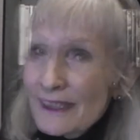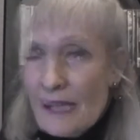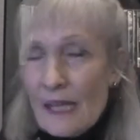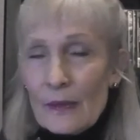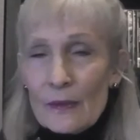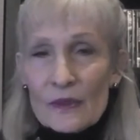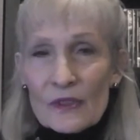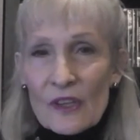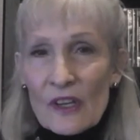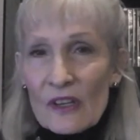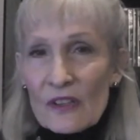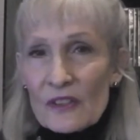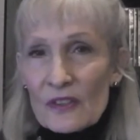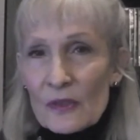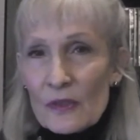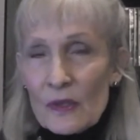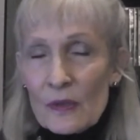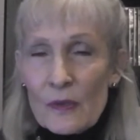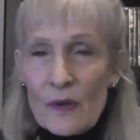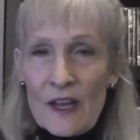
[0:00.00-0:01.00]
I was also
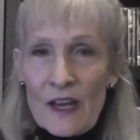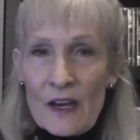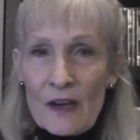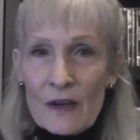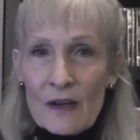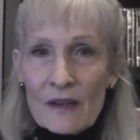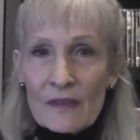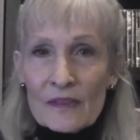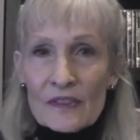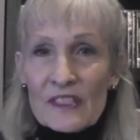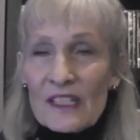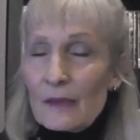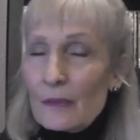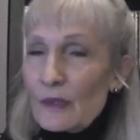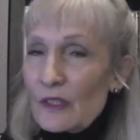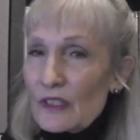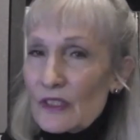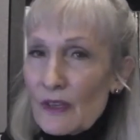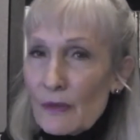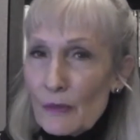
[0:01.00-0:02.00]
aware of
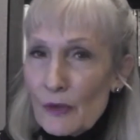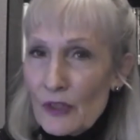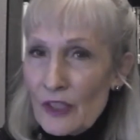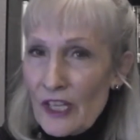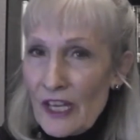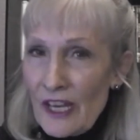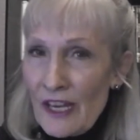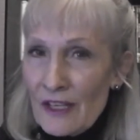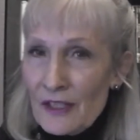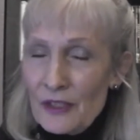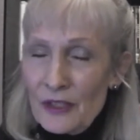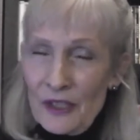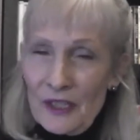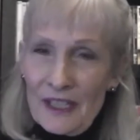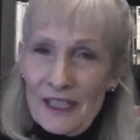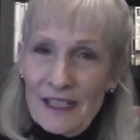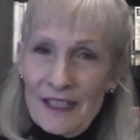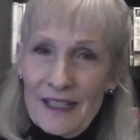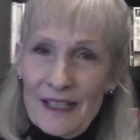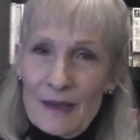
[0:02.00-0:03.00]
seamless communication
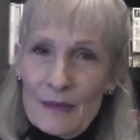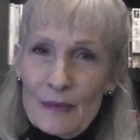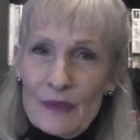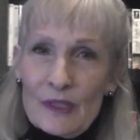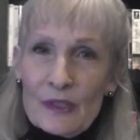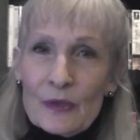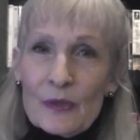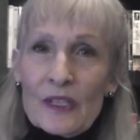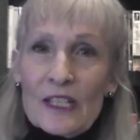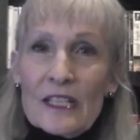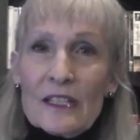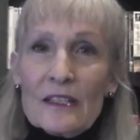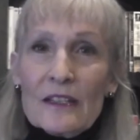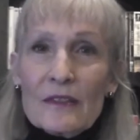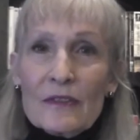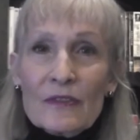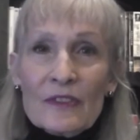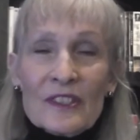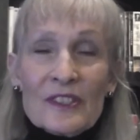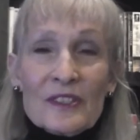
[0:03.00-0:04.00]
between the
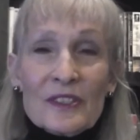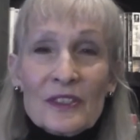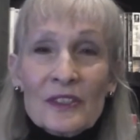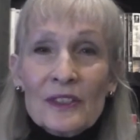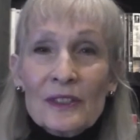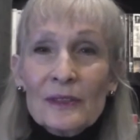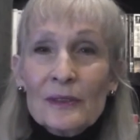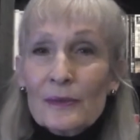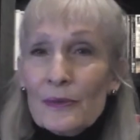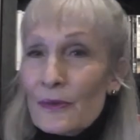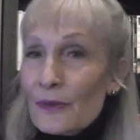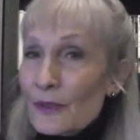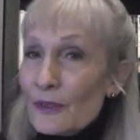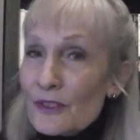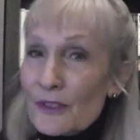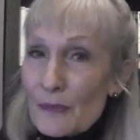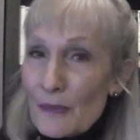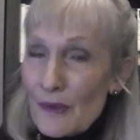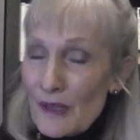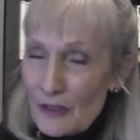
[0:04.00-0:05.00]
physical third
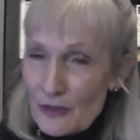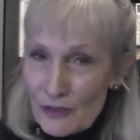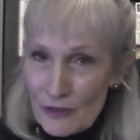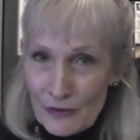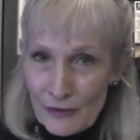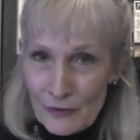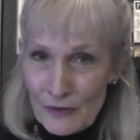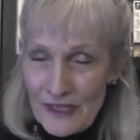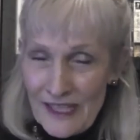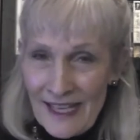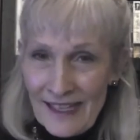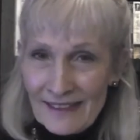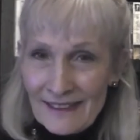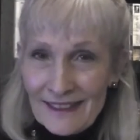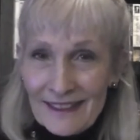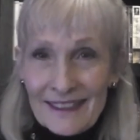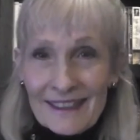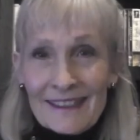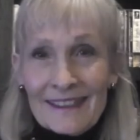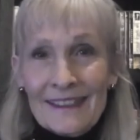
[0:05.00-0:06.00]
dimensional
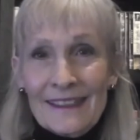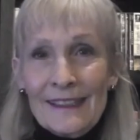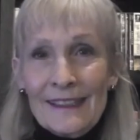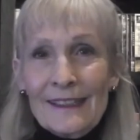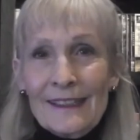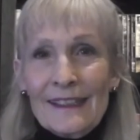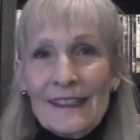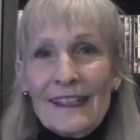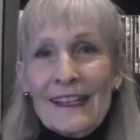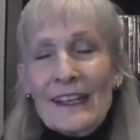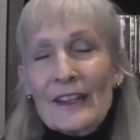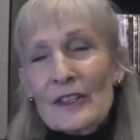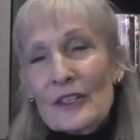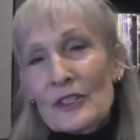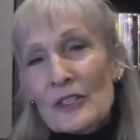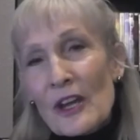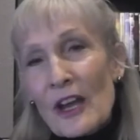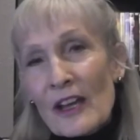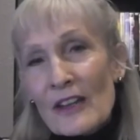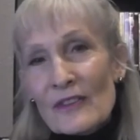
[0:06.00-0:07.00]
reality and the
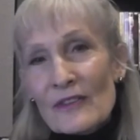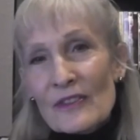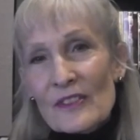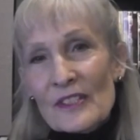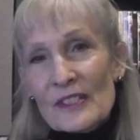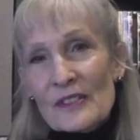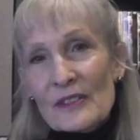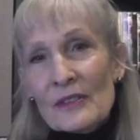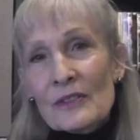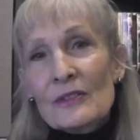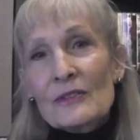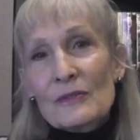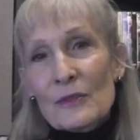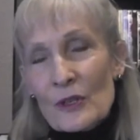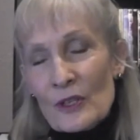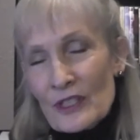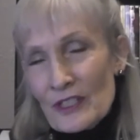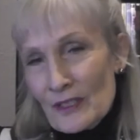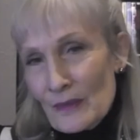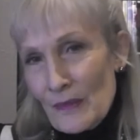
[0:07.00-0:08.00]
non physical
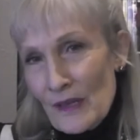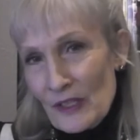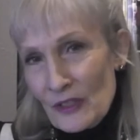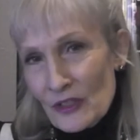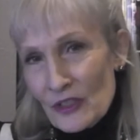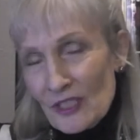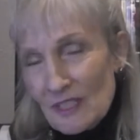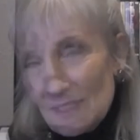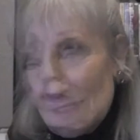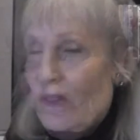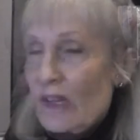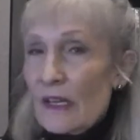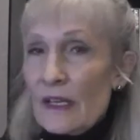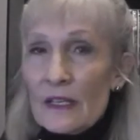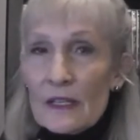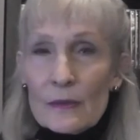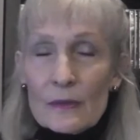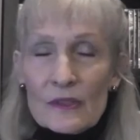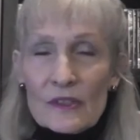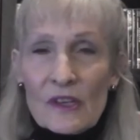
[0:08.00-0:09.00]
fourth dimension.
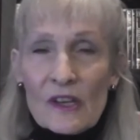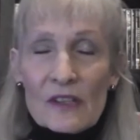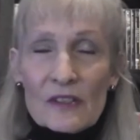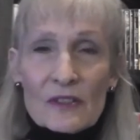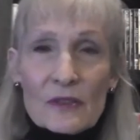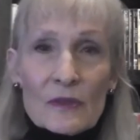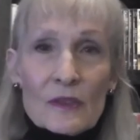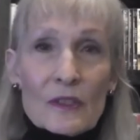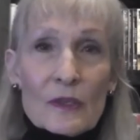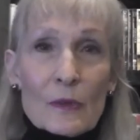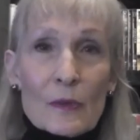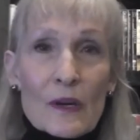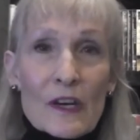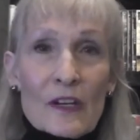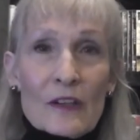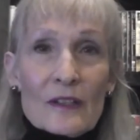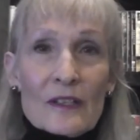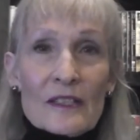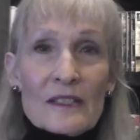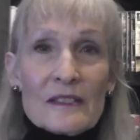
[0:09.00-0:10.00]
There was also an
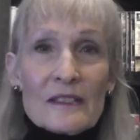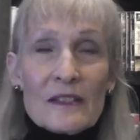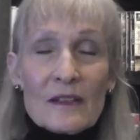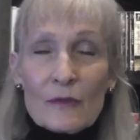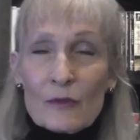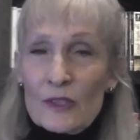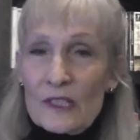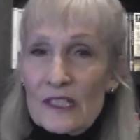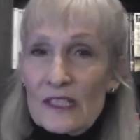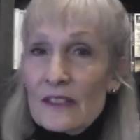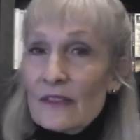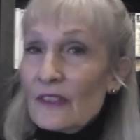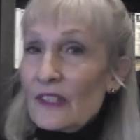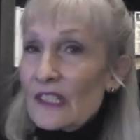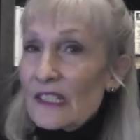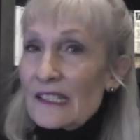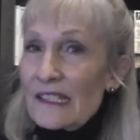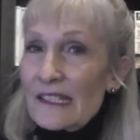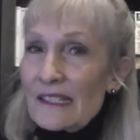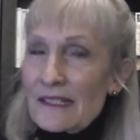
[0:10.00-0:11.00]
awareness of receiving
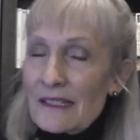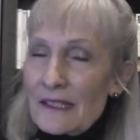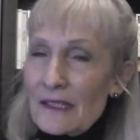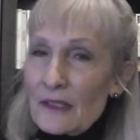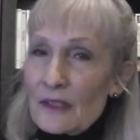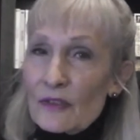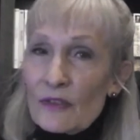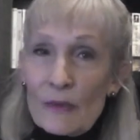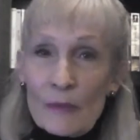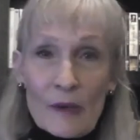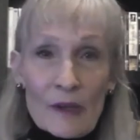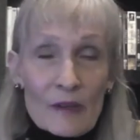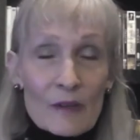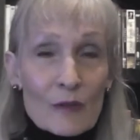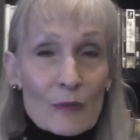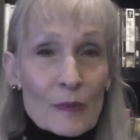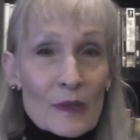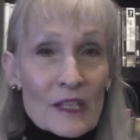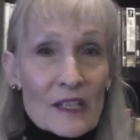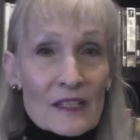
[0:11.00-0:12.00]
assistance from other
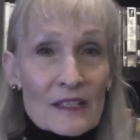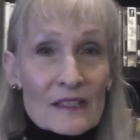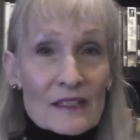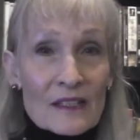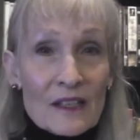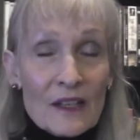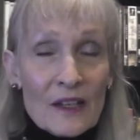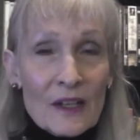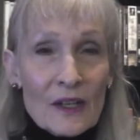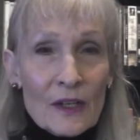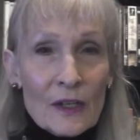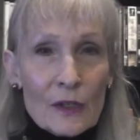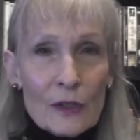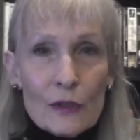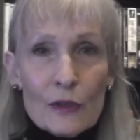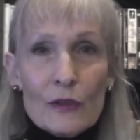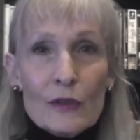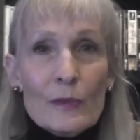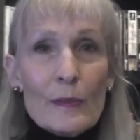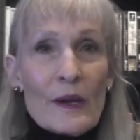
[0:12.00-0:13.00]
beings
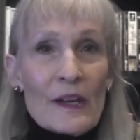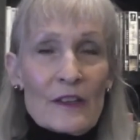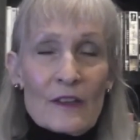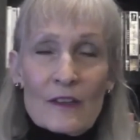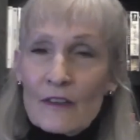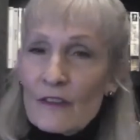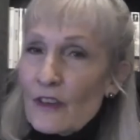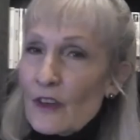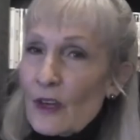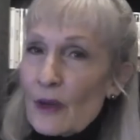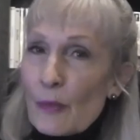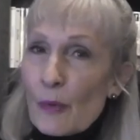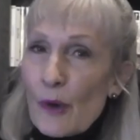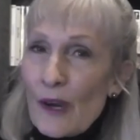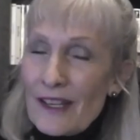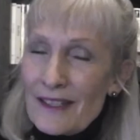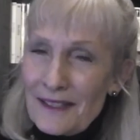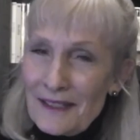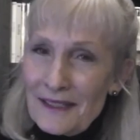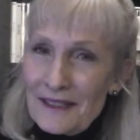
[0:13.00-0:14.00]
who, by their very
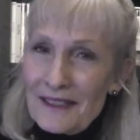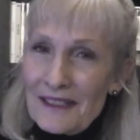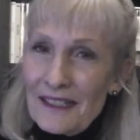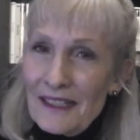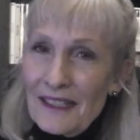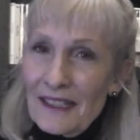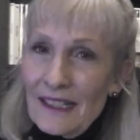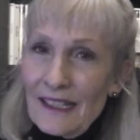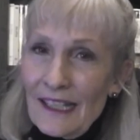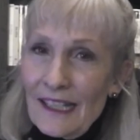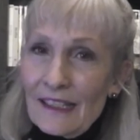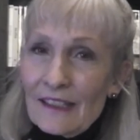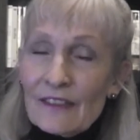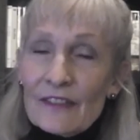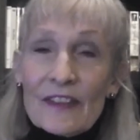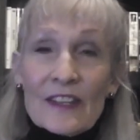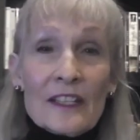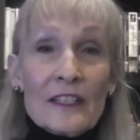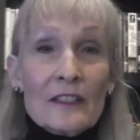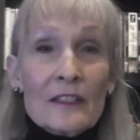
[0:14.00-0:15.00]
presence,
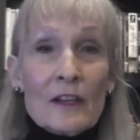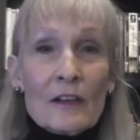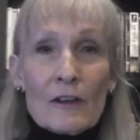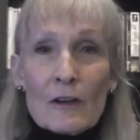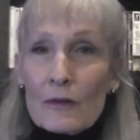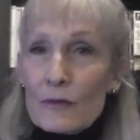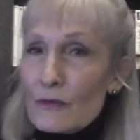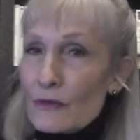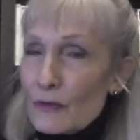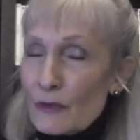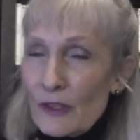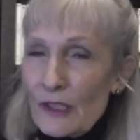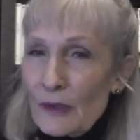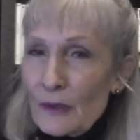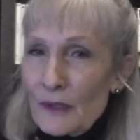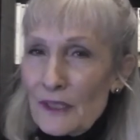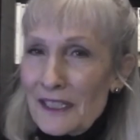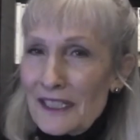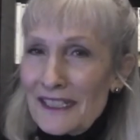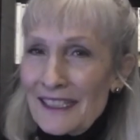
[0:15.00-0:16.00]
elevated our own
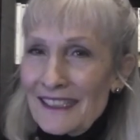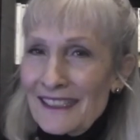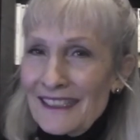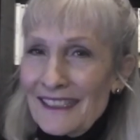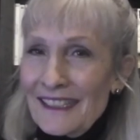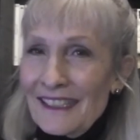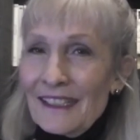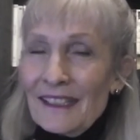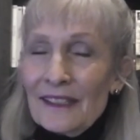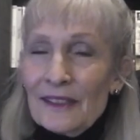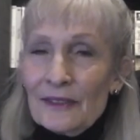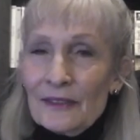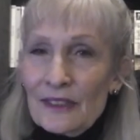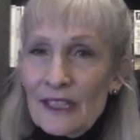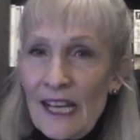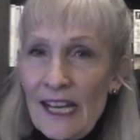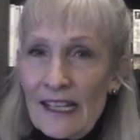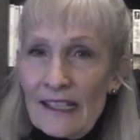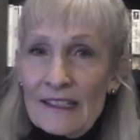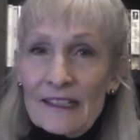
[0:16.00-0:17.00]
frequency of
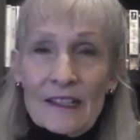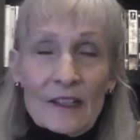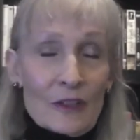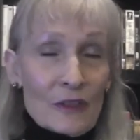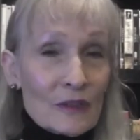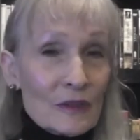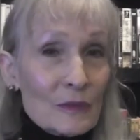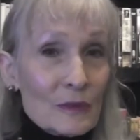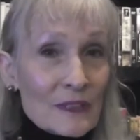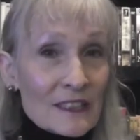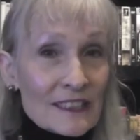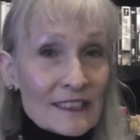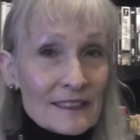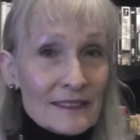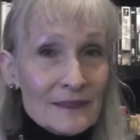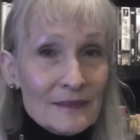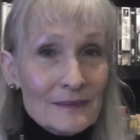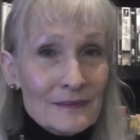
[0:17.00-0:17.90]
light and goodwill.